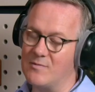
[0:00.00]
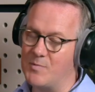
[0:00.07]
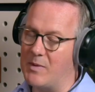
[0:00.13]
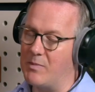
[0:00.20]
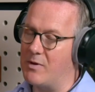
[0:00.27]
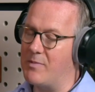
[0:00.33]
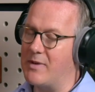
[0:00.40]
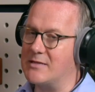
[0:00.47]

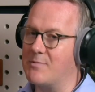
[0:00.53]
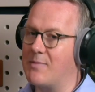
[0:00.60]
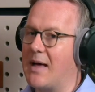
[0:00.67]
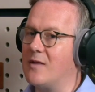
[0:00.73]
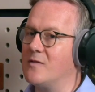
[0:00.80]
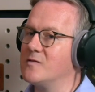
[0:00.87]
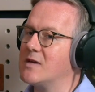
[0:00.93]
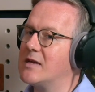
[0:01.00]
people a better
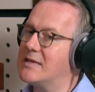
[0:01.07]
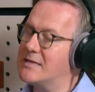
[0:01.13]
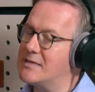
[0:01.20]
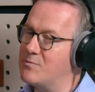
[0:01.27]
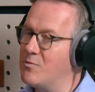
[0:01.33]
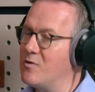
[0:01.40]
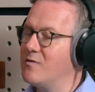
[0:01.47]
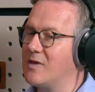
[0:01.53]
balance, and it is
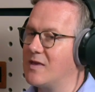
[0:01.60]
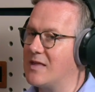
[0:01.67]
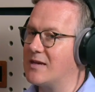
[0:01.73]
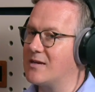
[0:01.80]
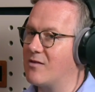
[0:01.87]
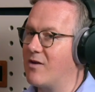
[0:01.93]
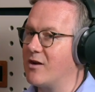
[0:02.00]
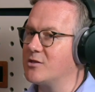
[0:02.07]
moving in that
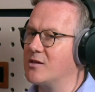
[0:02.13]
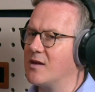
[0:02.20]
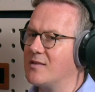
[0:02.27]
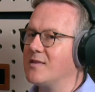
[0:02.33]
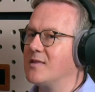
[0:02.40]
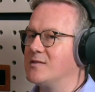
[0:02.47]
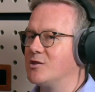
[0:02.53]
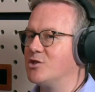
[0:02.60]
direction. I
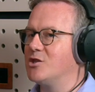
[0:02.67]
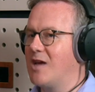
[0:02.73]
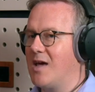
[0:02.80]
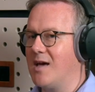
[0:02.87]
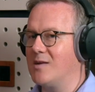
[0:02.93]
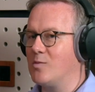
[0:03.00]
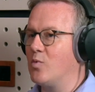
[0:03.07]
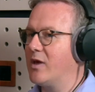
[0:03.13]
think there's a
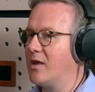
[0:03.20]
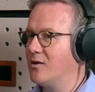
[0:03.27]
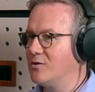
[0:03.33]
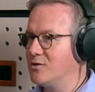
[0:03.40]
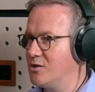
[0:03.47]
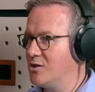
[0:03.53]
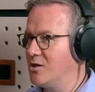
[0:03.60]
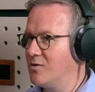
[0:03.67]
shared will
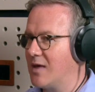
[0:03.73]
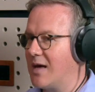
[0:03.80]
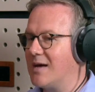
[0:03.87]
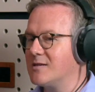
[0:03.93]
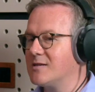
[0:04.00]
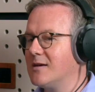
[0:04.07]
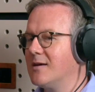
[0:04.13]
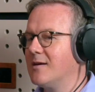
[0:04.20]
to do
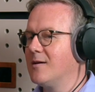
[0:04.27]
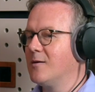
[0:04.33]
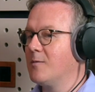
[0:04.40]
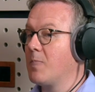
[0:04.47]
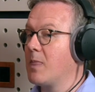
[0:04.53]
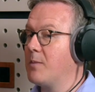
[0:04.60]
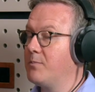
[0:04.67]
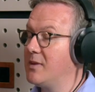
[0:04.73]
that.
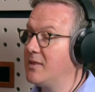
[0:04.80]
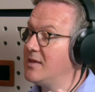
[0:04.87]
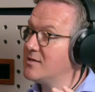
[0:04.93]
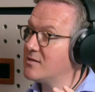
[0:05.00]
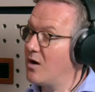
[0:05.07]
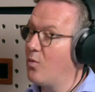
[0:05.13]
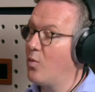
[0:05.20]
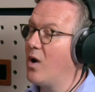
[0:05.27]
But these
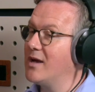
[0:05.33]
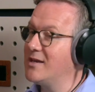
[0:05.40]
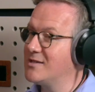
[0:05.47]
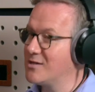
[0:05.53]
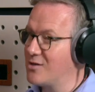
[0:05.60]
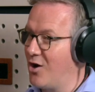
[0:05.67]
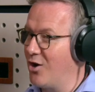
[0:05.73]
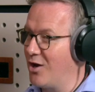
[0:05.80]
are
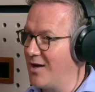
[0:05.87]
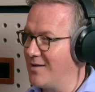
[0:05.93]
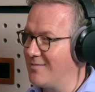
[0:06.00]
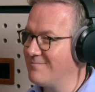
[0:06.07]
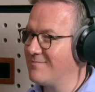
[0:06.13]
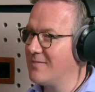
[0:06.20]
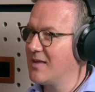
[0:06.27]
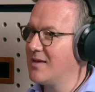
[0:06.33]
white-collar
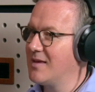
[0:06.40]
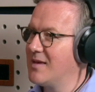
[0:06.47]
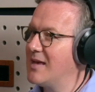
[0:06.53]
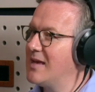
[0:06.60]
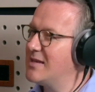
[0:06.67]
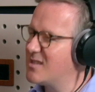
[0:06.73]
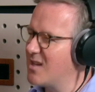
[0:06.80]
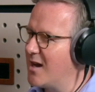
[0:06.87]

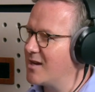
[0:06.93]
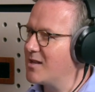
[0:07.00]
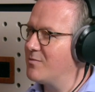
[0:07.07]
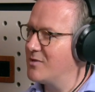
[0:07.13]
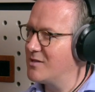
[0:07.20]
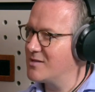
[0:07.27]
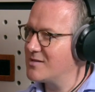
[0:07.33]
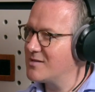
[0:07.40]

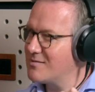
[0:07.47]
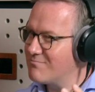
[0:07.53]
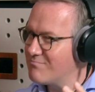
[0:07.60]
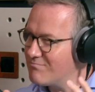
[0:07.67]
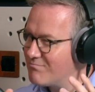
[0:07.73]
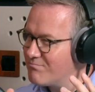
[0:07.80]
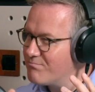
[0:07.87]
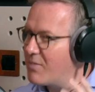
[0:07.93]
entitlements,
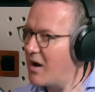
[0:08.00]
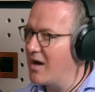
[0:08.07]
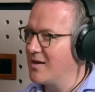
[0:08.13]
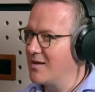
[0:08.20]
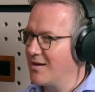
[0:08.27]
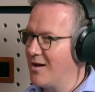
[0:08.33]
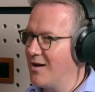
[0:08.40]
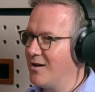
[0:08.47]
by
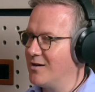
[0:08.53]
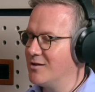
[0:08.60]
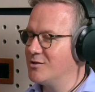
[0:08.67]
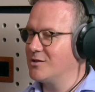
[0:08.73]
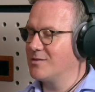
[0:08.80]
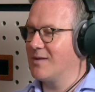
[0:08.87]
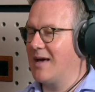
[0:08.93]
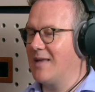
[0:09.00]
and
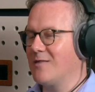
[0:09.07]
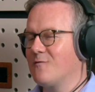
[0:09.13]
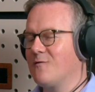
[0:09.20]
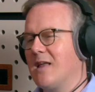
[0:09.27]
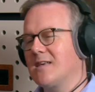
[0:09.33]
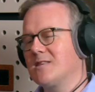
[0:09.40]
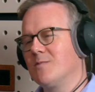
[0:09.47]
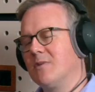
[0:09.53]
large, and the
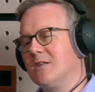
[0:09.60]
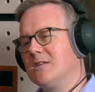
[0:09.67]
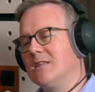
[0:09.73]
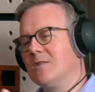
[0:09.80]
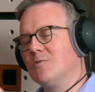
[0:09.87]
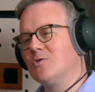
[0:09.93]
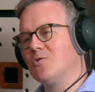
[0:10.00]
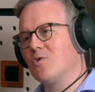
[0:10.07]
flexibility
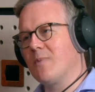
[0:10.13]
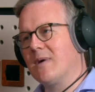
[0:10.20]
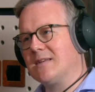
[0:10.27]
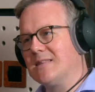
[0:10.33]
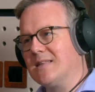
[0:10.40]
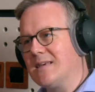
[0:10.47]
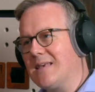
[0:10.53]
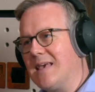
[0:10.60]
that we talk about
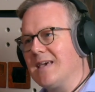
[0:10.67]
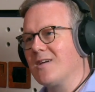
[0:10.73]
in the gig